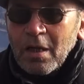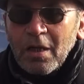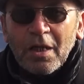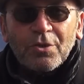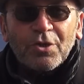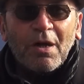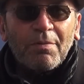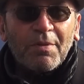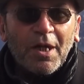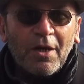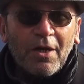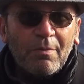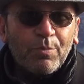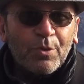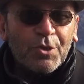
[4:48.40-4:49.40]
Ganchen
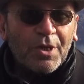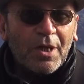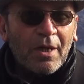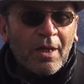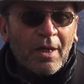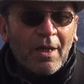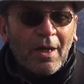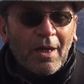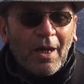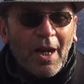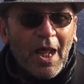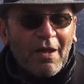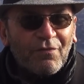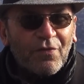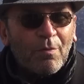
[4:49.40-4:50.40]
Rinpoche
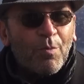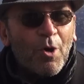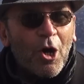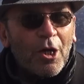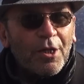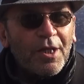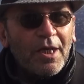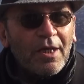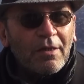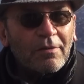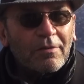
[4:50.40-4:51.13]
left the body,